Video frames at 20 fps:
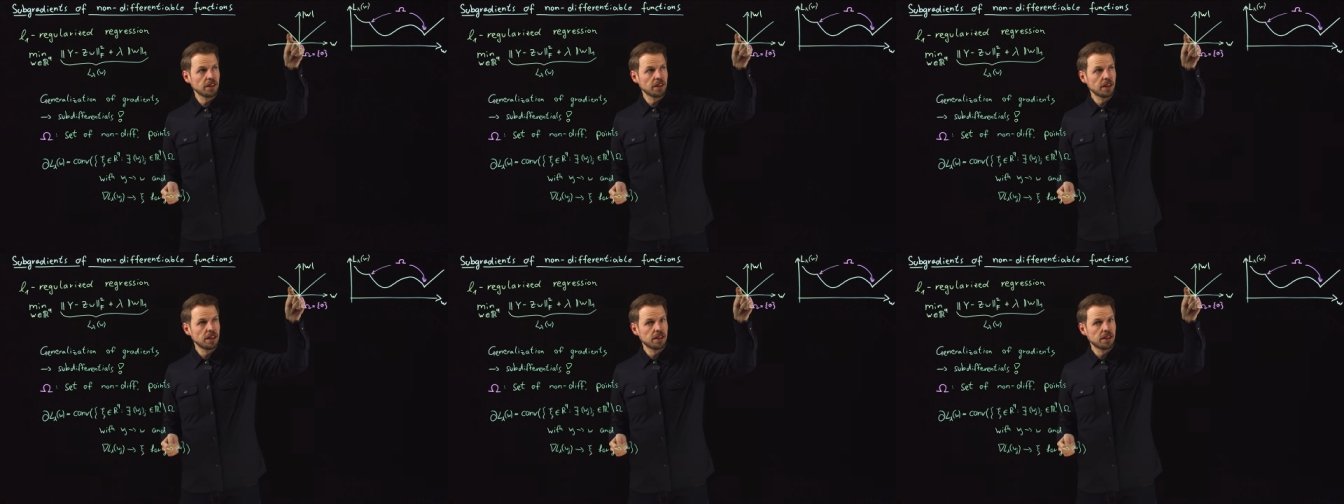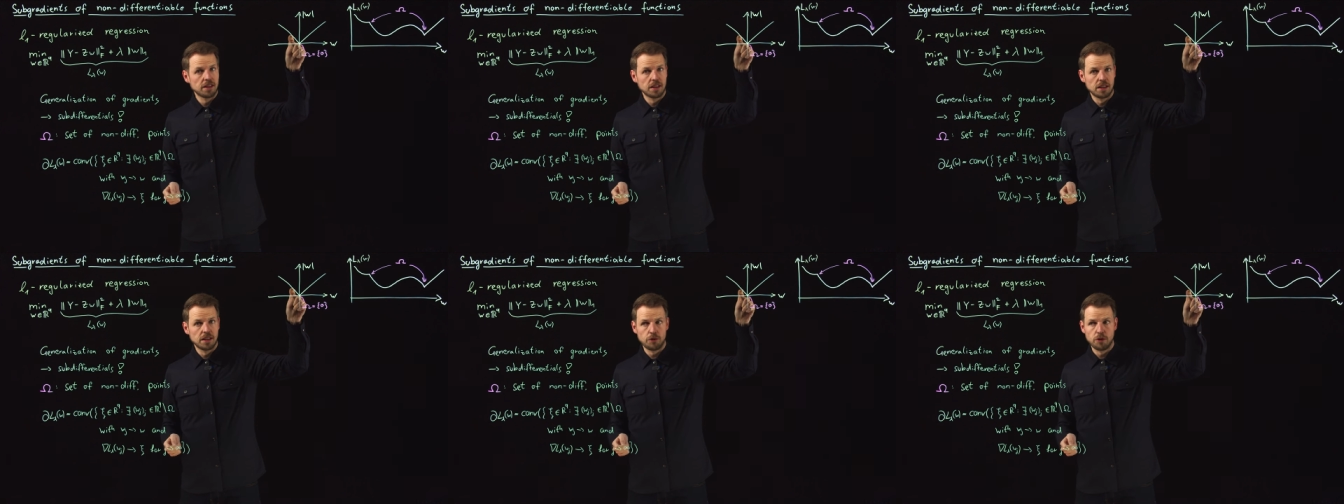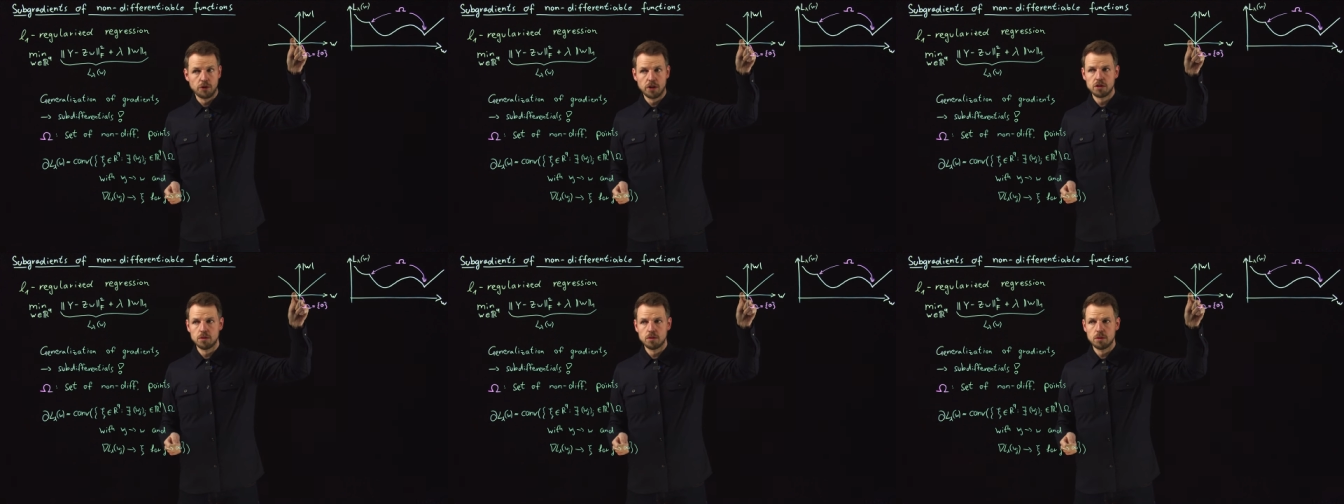in the
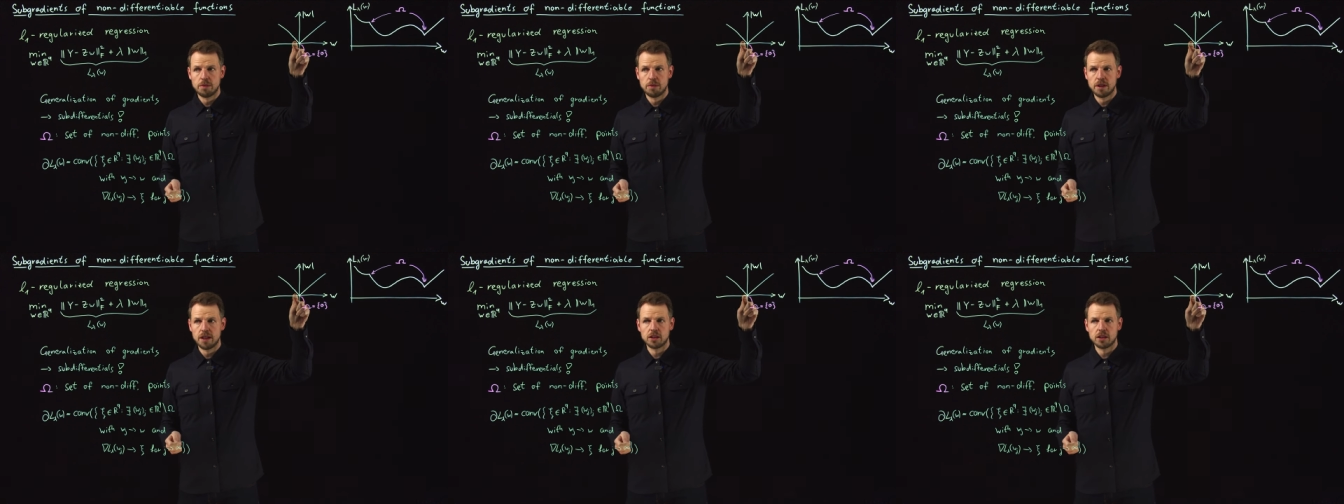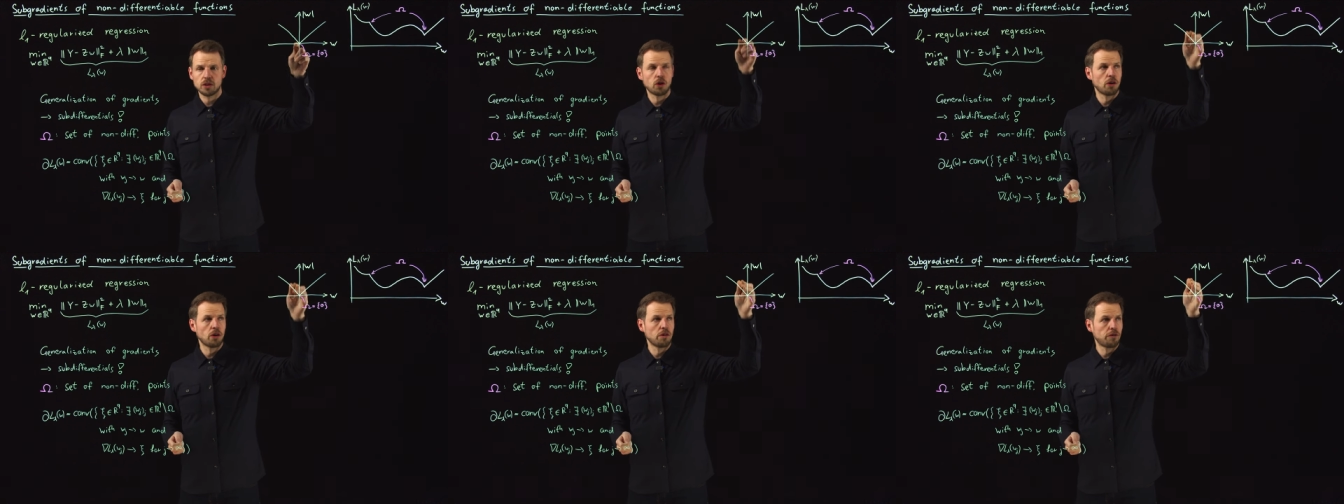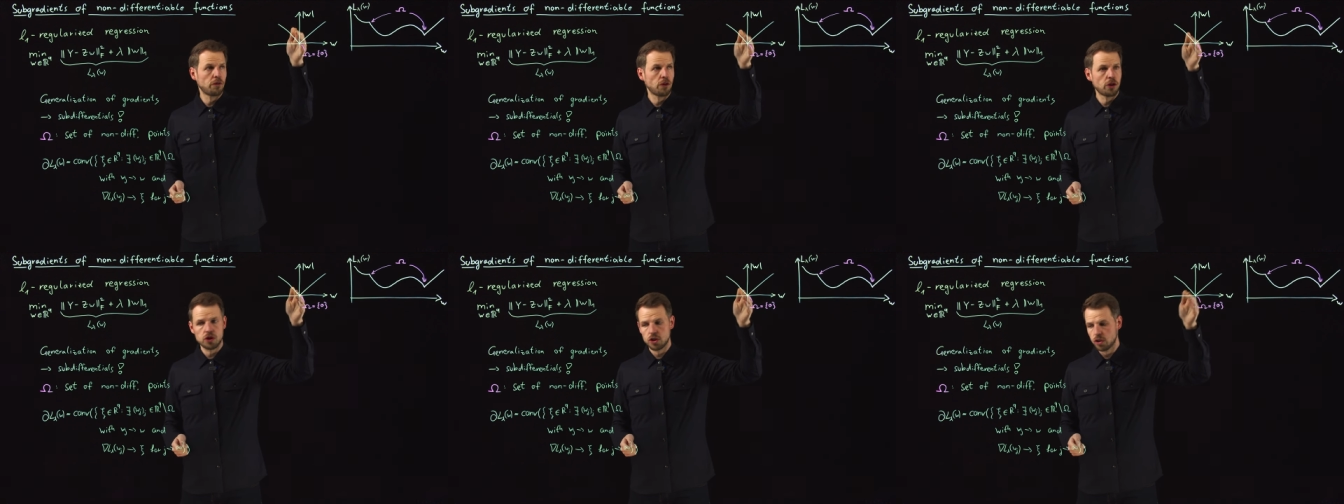differentiable part
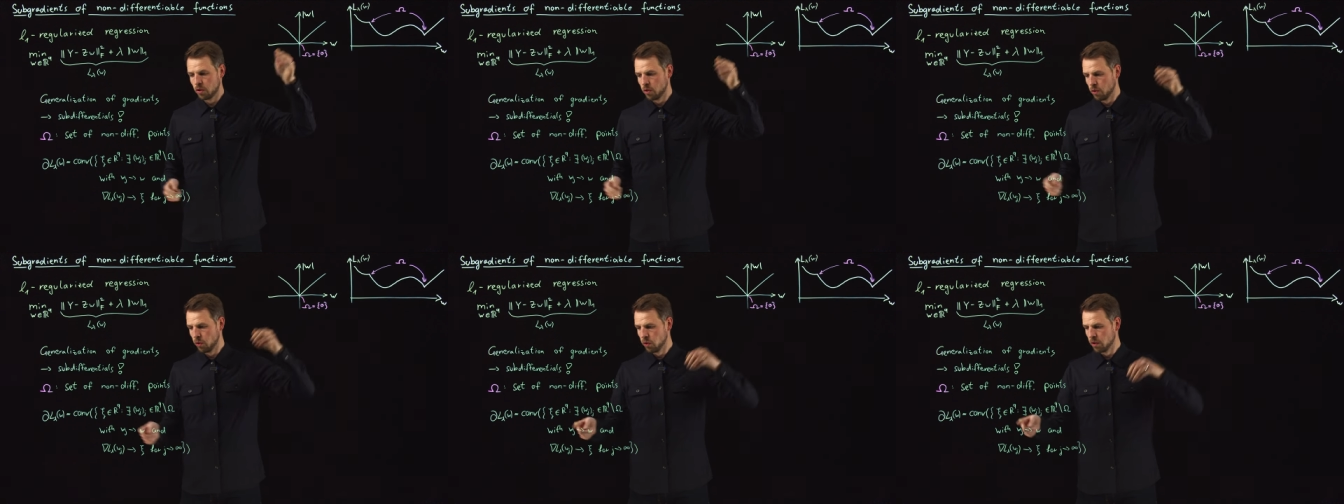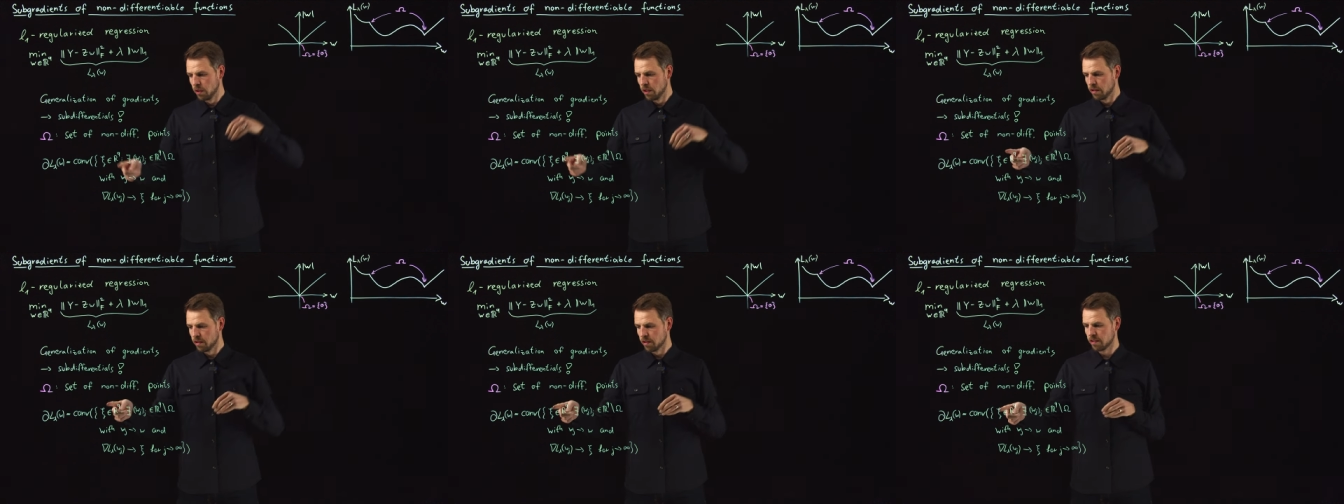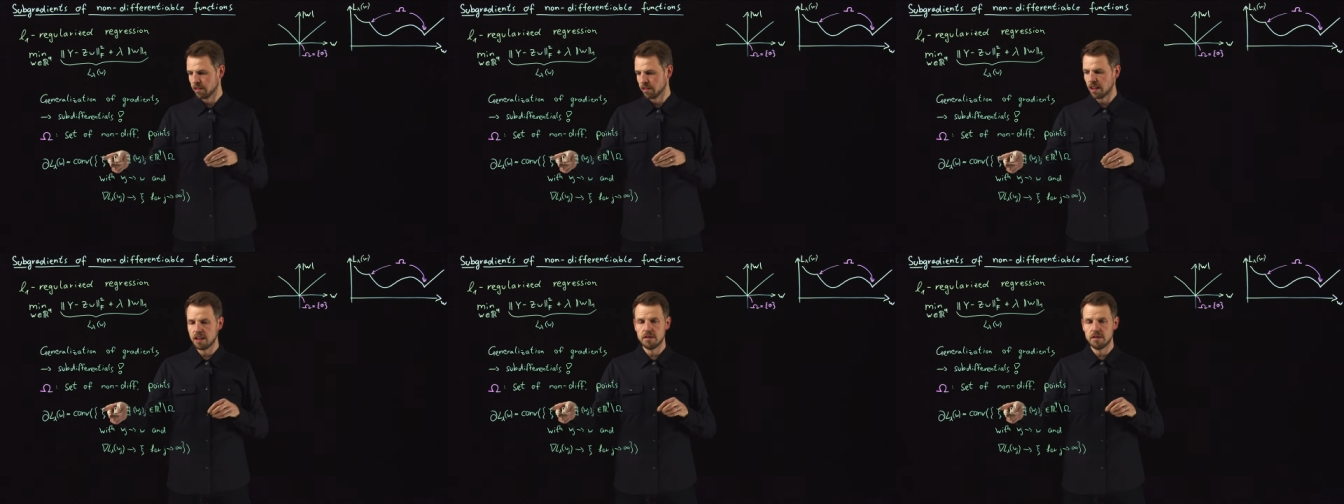converge to this
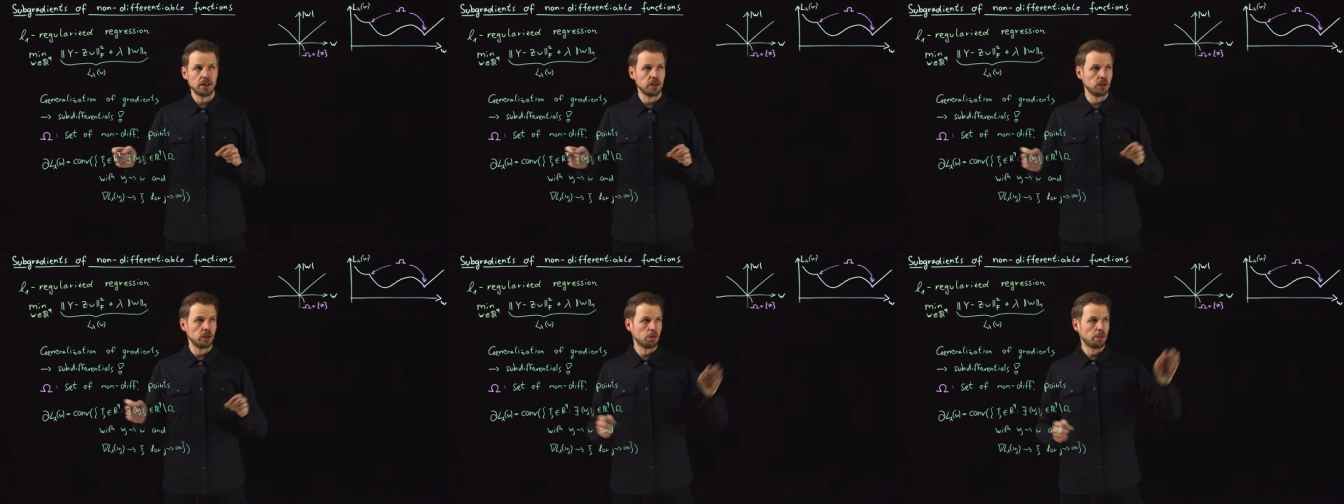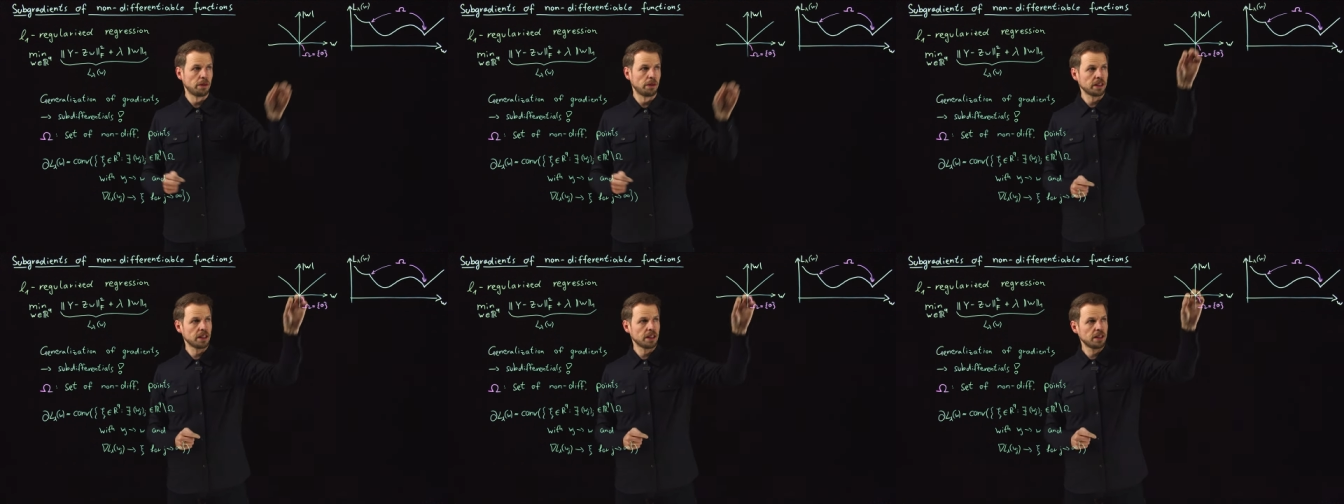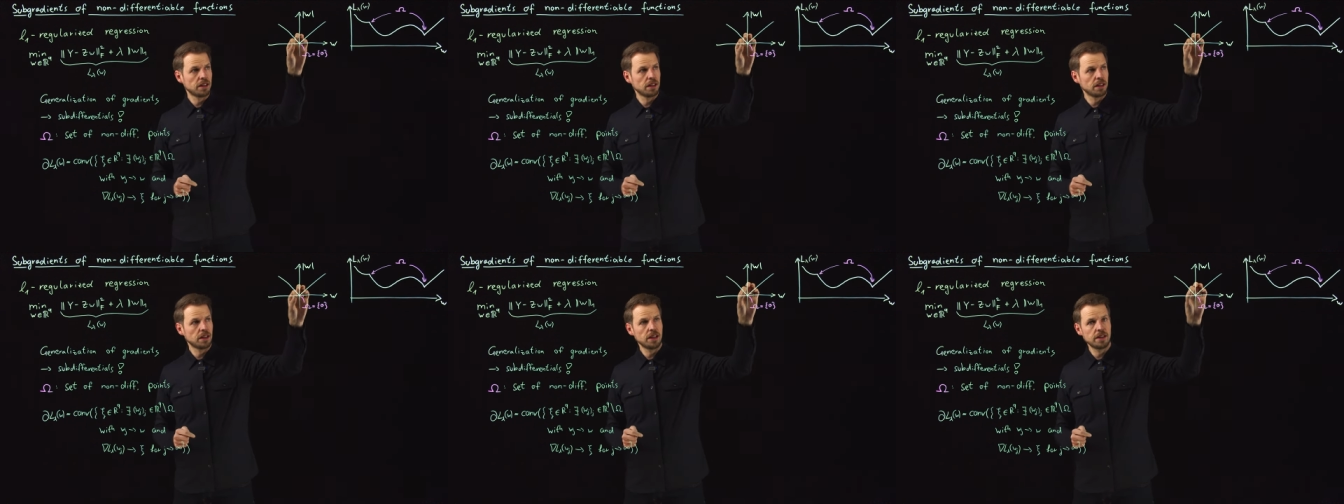psi value, but in
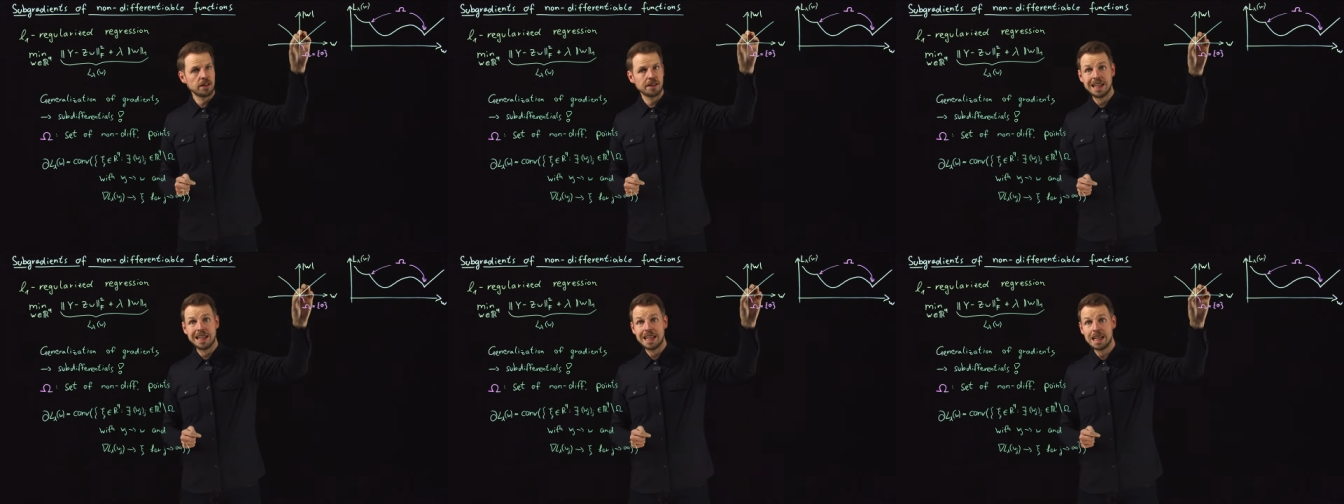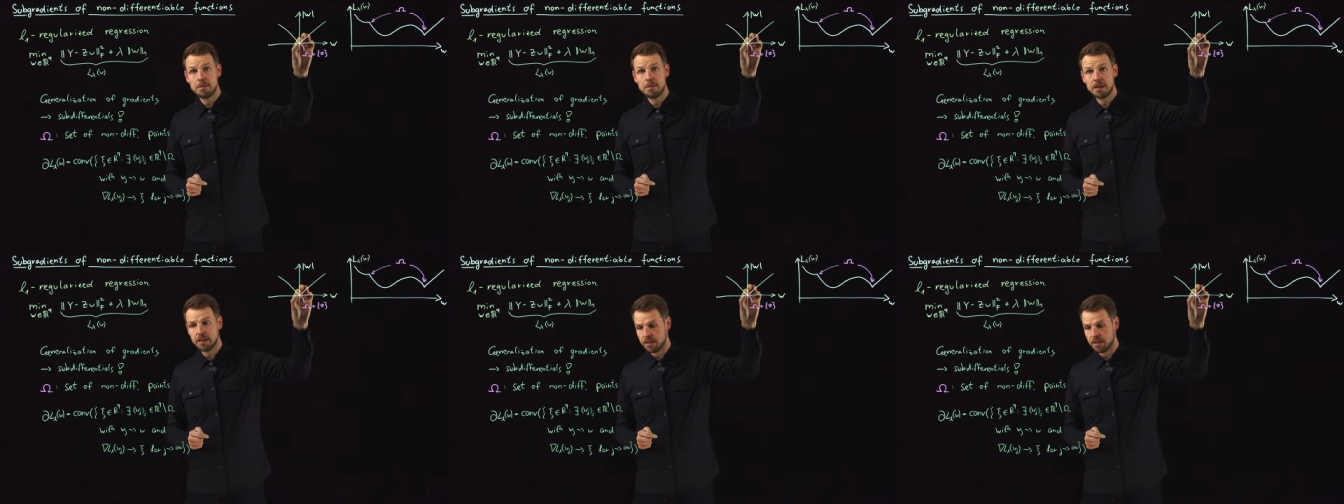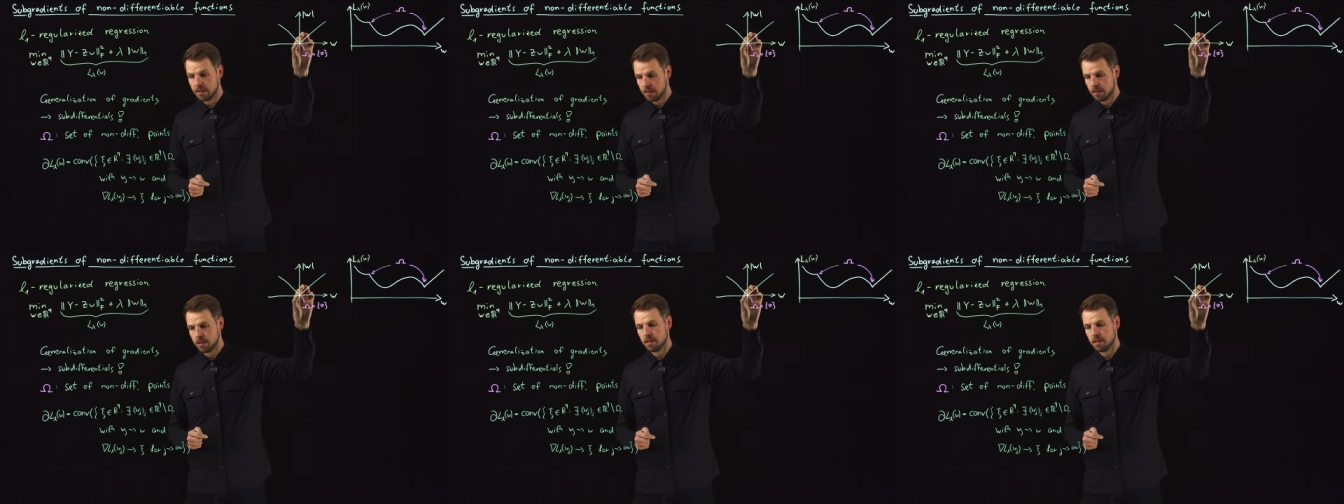the limit